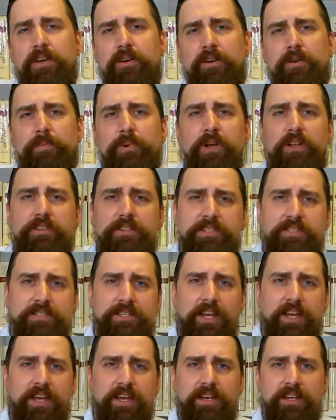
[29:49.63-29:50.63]
But Paul is
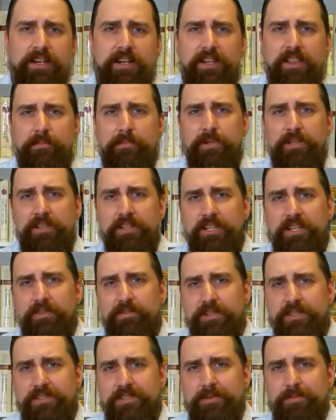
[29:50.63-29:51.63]
saying, and I
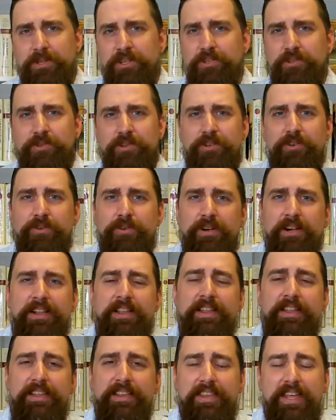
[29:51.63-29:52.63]
believe this to be true,
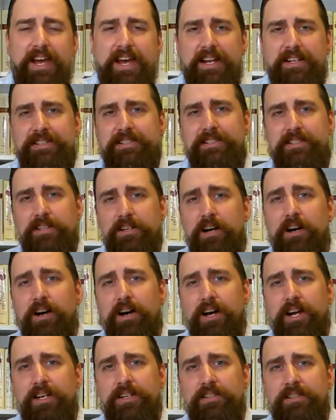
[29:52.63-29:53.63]
that's
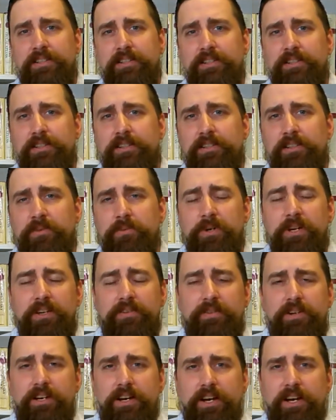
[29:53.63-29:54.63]
not the way
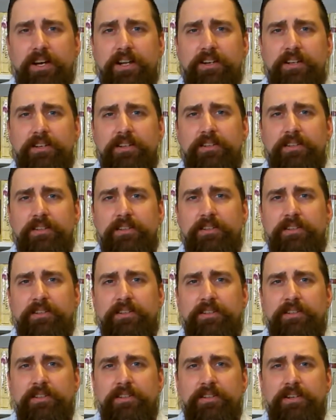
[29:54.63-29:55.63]
of God.
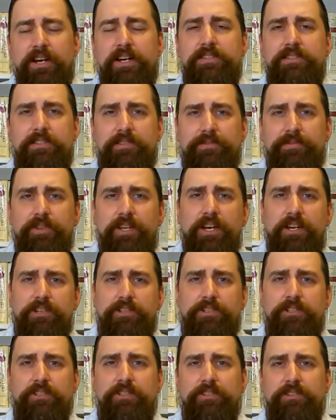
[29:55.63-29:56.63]
That's the
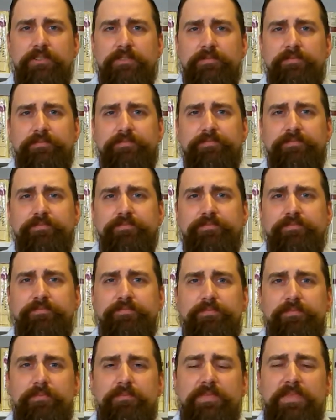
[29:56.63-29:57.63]
flesh.
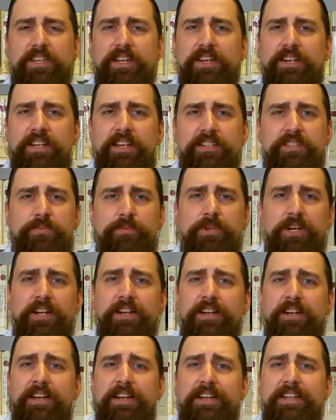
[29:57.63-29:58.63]
And guess
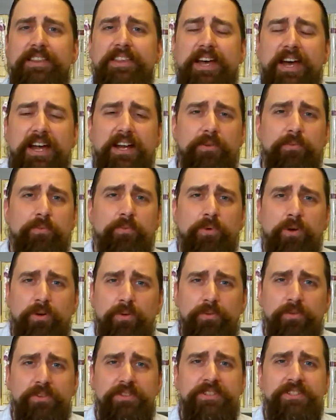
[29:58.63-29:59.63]
what? That
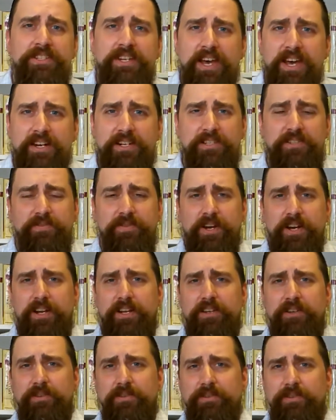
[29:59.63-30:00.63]
won't satisfy
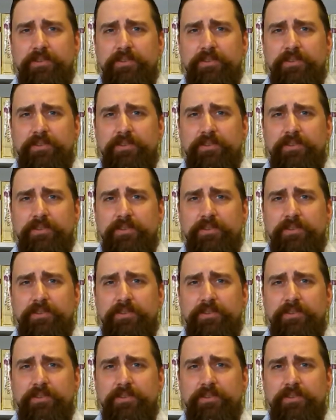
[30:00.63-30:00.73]
you.